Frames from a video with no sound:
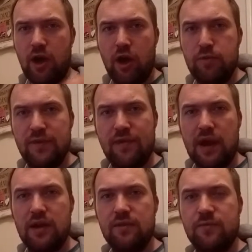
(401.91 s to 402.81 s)
I hope you
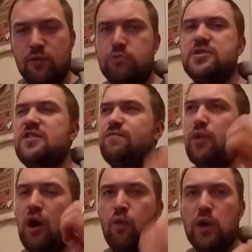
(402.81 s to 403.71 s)
found it informative.
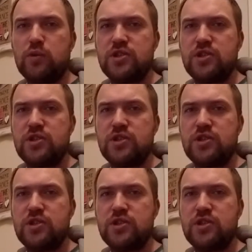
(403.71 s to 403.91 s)
But I will